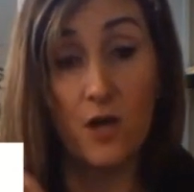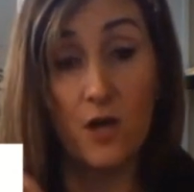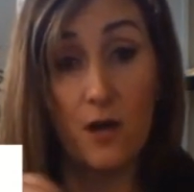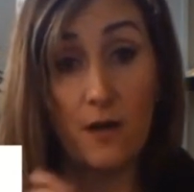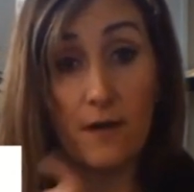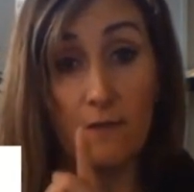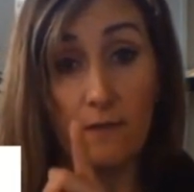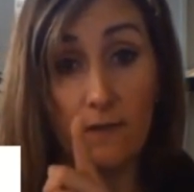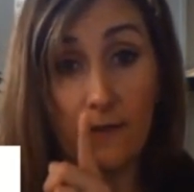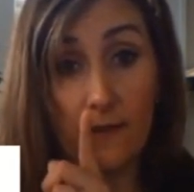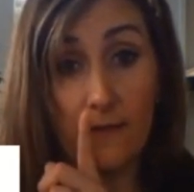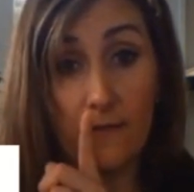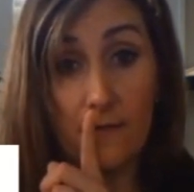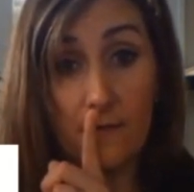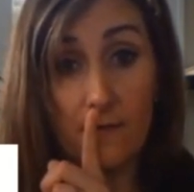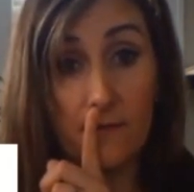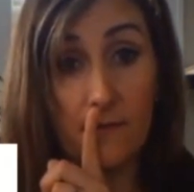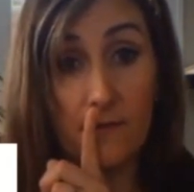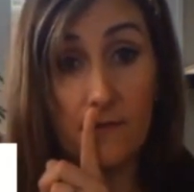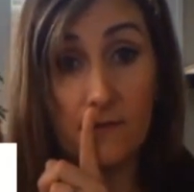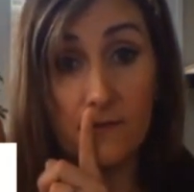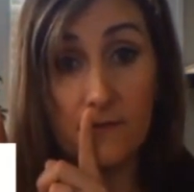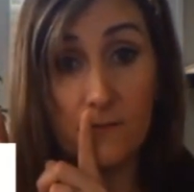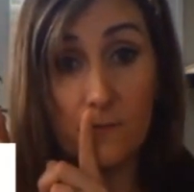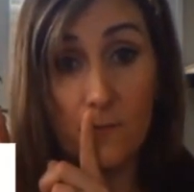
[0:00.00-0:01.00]
talking like
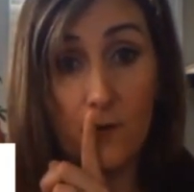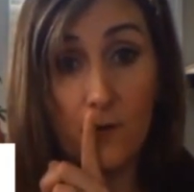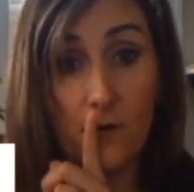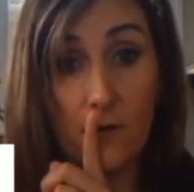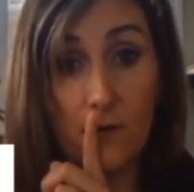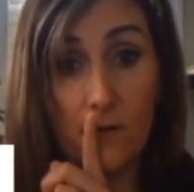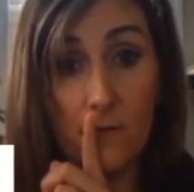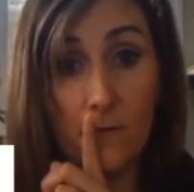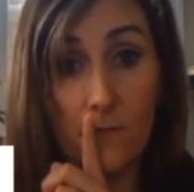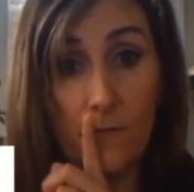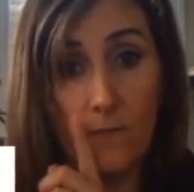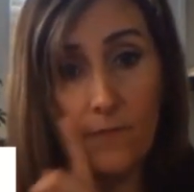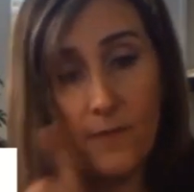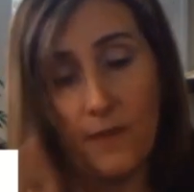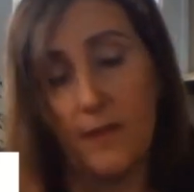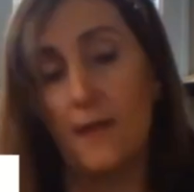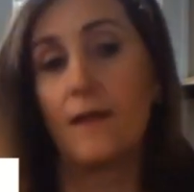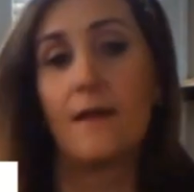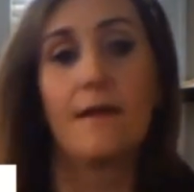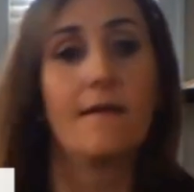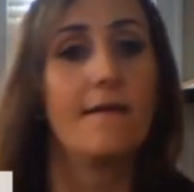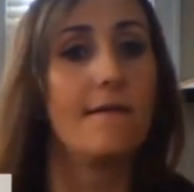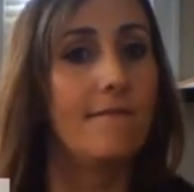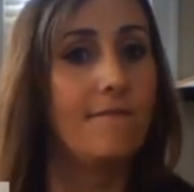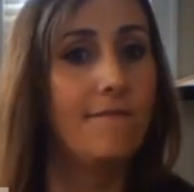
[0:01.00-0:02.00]
this small.
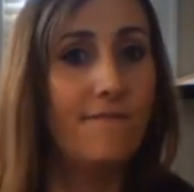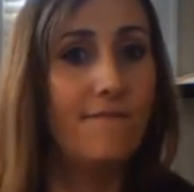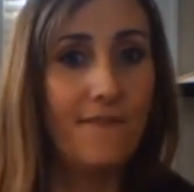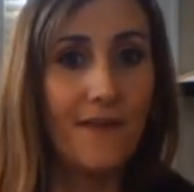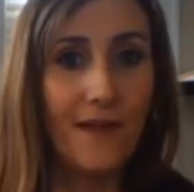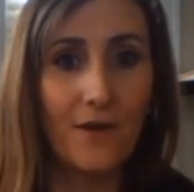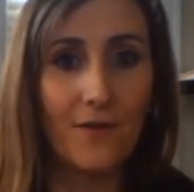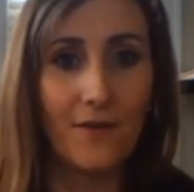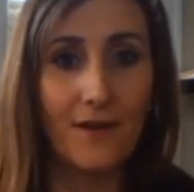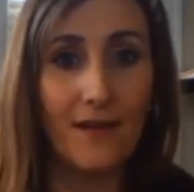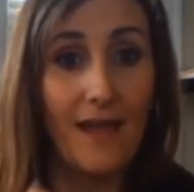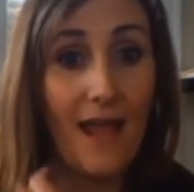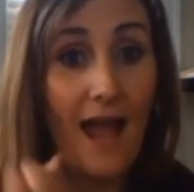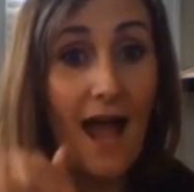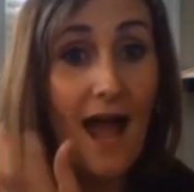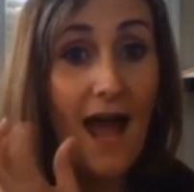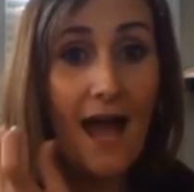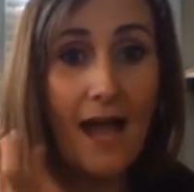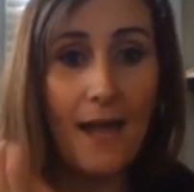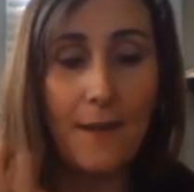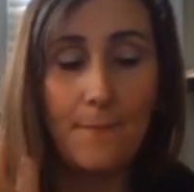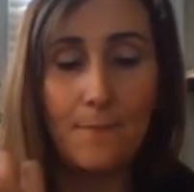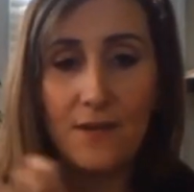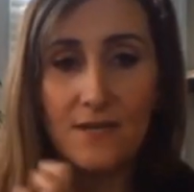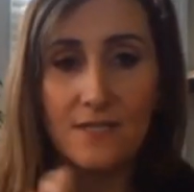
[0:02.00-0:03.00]
Very
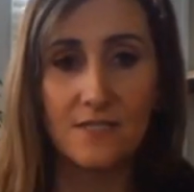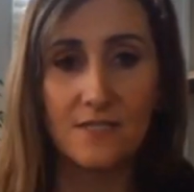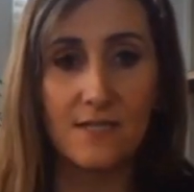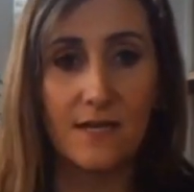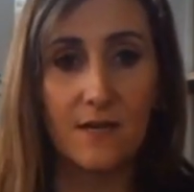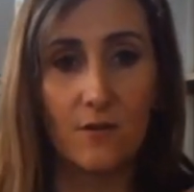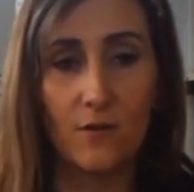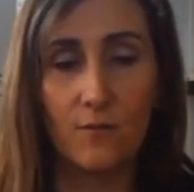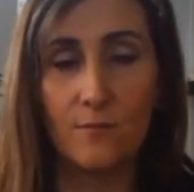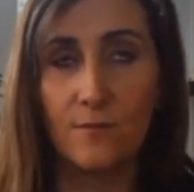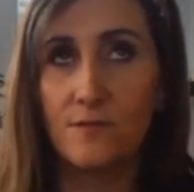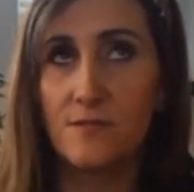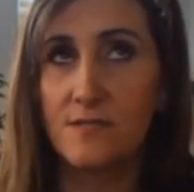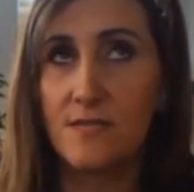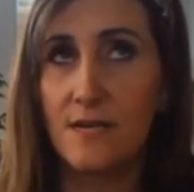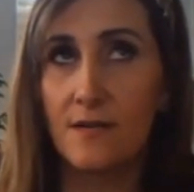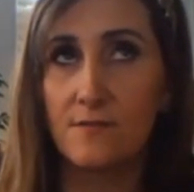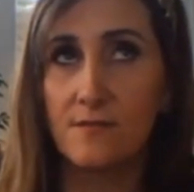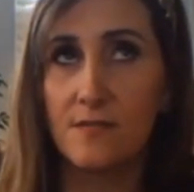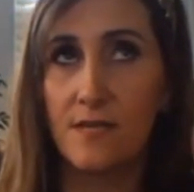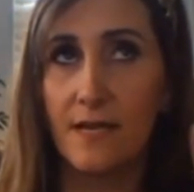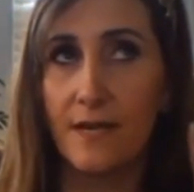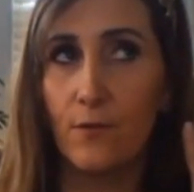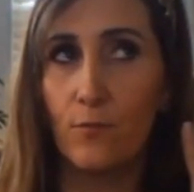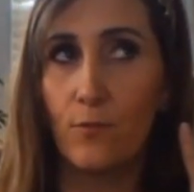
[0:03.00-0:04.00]
high pitched sound, almost
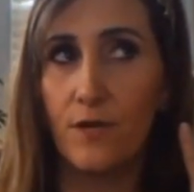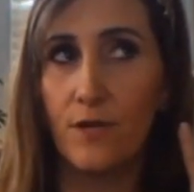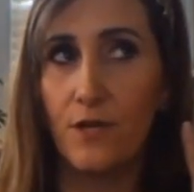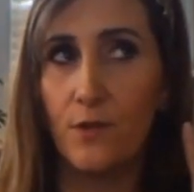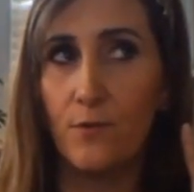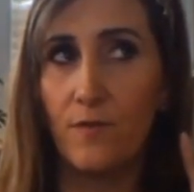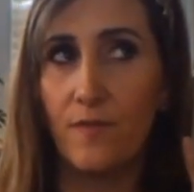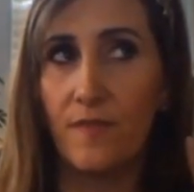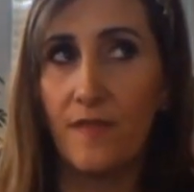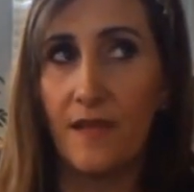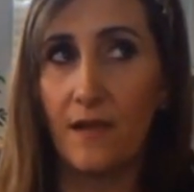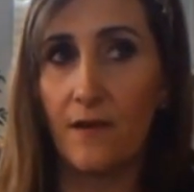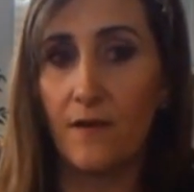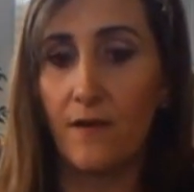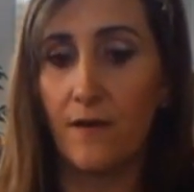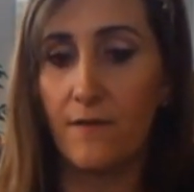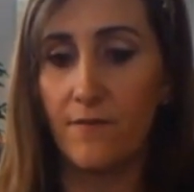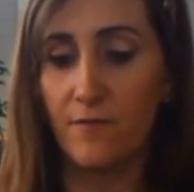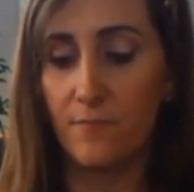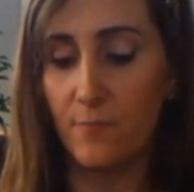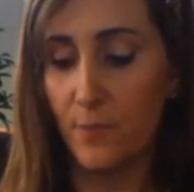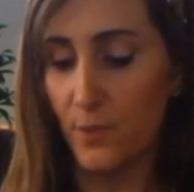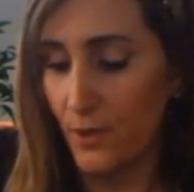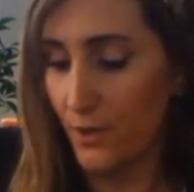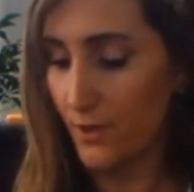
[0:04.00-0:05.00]
sounds like what you would think
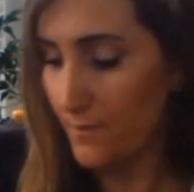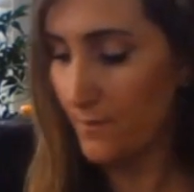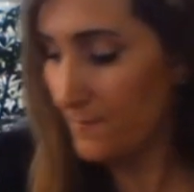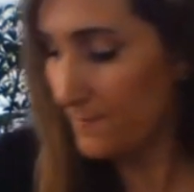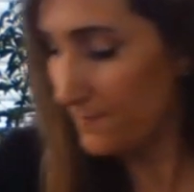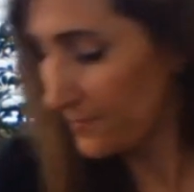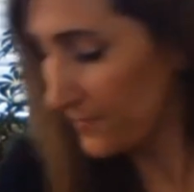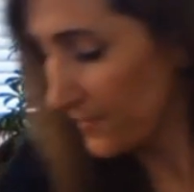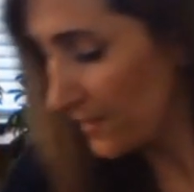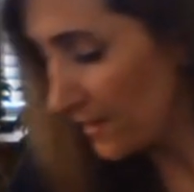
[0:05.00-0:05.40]
of a bird.